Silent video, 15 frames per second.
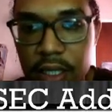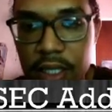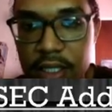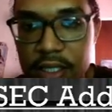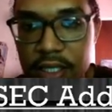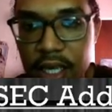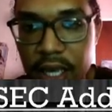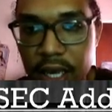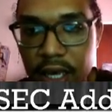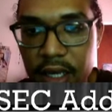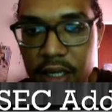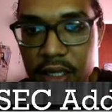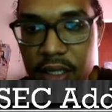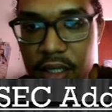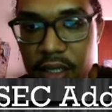this
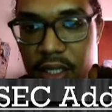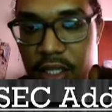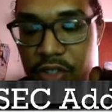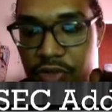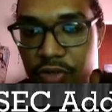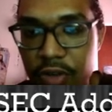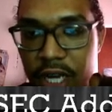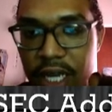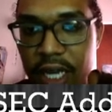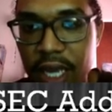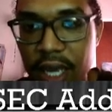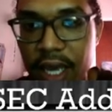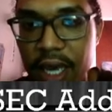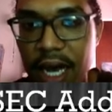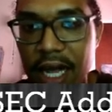here, this red
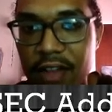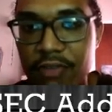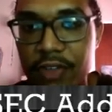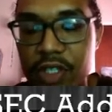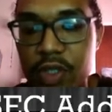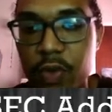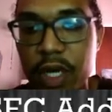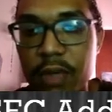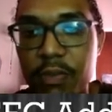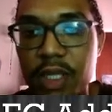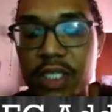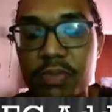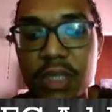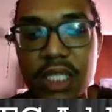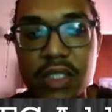here, alpha squared
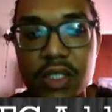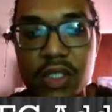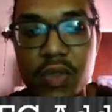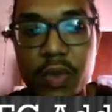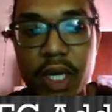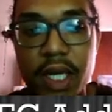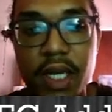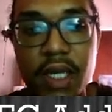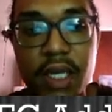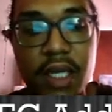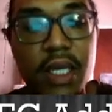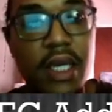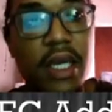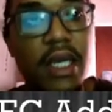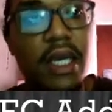plus beta squared,
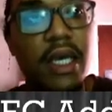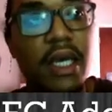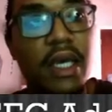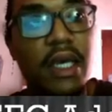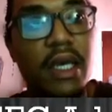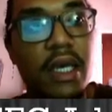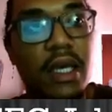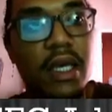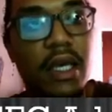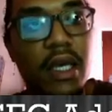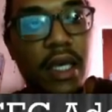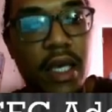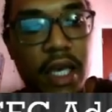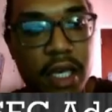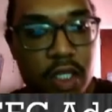
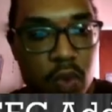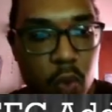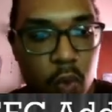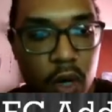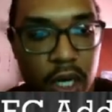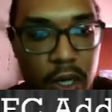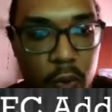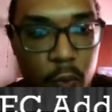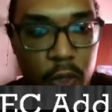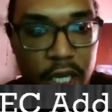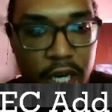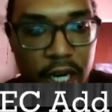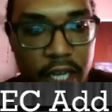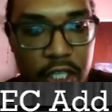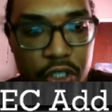is what
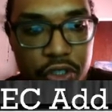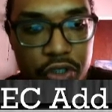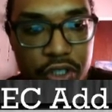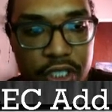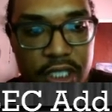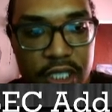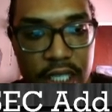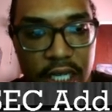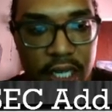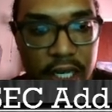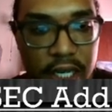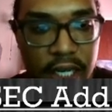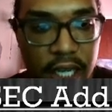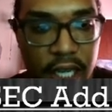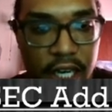we are interested
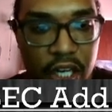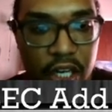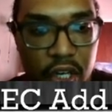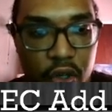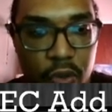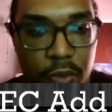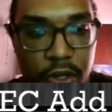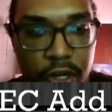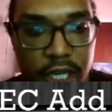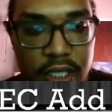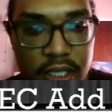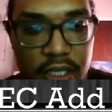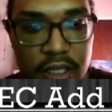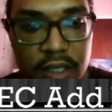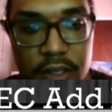in in the
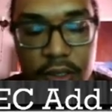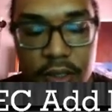numerator.